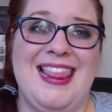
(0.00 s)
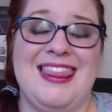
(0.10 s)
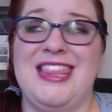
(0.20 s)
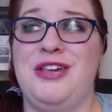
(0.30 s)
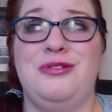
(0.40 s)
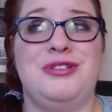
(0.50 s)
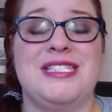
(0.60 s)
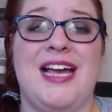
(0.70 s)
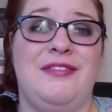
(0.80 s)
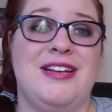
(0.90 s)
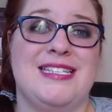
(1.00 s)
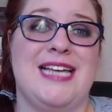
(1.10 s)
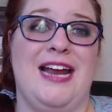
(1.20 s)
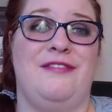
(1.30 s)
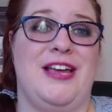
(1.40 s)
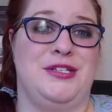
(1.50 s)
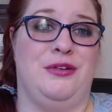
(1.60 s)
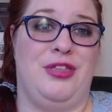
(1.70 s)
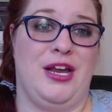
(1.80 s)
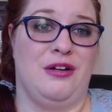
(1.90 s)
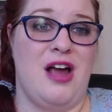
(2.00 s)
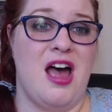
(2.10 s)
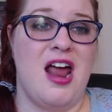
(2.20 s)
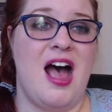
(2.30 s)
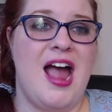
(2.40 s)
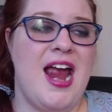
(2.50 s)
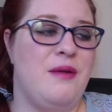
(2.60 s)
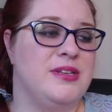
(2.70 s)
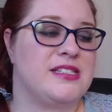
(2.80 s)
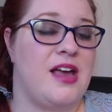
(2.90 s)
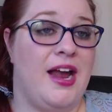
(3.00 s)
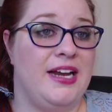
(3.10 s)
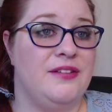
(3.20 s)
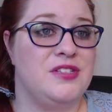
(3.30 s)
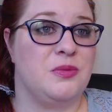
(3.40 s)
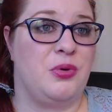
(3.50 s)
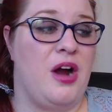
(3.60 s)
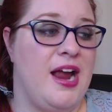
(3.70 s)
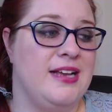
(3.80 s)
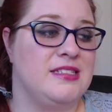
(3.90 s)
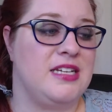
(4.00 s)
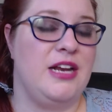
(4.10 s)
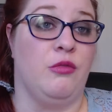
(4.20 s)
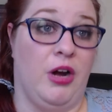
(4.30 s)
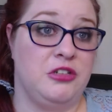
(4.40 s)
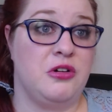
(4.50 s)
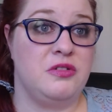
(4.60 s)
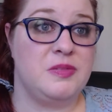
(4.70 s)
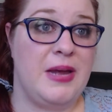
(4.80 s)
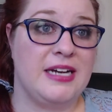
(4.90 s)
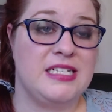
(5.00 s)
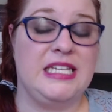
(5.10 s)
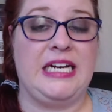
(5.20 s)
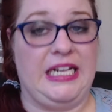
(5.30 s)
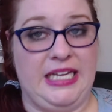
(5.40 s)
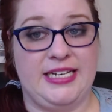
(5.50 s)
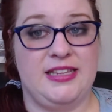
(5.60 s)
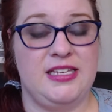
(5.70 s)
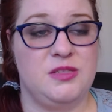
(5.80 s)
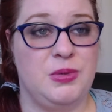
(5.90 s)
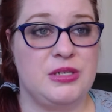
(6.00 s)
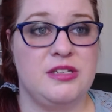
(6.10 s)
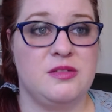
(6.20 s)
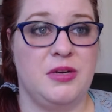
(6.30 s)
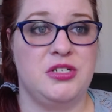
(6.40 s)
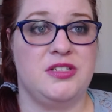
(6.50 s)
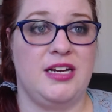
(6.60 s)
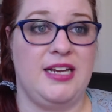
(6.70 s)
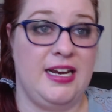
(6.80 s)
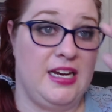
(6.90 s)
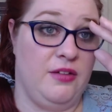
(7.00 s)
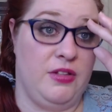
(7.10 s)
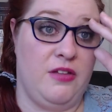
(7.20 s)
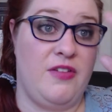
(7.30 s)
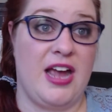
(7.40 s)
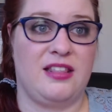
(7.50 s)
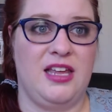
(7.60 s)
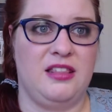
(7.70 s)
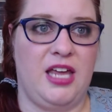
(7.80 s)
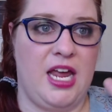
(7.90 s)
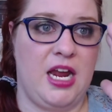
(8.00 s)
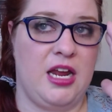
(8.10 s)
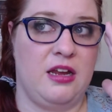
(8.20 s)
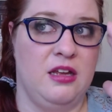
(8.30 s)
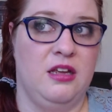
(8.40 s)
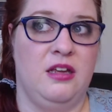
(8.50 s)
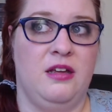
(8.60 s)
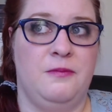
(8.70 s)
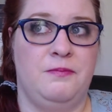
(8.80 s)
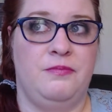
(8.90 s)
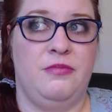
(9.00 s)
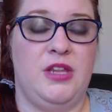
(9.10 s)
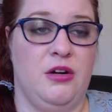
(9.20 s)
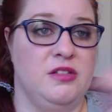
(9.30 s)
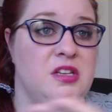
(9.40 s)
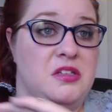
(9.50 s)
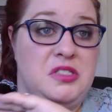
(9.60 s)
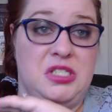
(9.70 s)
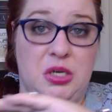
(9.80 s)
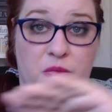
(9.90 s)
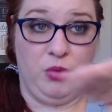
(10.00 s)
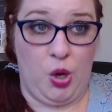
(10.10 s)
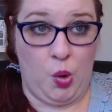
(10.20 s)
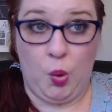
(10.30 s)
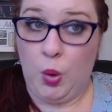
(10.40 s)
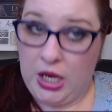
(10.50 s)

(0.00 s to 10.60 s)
you just have to decide if that's your thing or not. I was kind of surprised in retrospect that I liked these books as much as I did, given the fact that there's zero